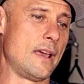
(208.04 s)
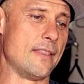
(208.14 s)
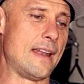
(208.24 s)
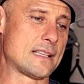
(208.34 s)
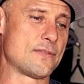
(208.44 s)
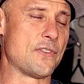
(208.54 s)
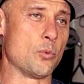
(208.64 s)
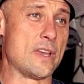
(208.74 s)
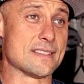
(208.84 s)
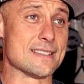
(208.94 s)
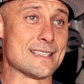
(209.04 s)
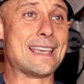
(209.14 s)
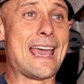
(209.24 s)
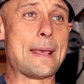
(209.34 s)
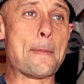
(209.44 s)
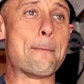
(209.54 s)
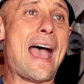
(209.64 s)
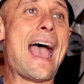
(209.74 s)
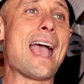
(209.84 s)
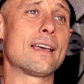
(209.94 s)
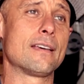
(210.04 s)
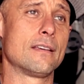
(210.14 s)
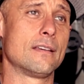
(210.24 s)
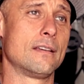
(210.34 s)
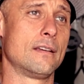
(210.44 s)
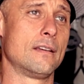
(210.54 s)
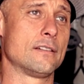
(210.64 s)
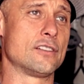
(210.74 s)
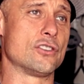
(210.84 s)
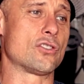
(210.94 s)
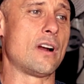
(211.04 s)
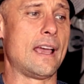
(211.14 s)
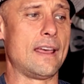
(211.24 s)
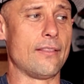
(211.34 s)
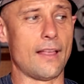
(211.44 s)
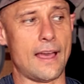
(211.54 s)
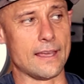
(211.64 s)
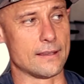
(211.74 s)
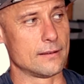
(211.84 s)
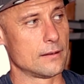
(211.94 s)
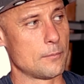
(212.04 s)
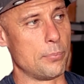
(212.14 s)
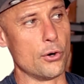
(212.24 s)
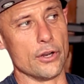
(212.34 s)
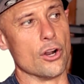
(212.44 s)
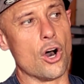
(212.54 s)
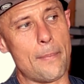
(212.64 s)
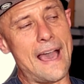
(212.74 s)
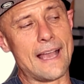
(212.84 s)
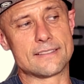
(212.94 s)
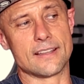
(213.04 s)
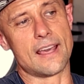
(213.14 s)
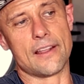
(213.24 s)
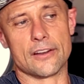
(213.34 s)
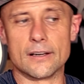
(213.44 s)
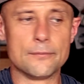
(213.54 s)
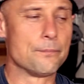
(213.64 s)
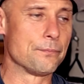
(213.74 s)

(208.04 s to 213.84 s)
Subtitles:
in the next few weeks is get it back to try and like put it all back together.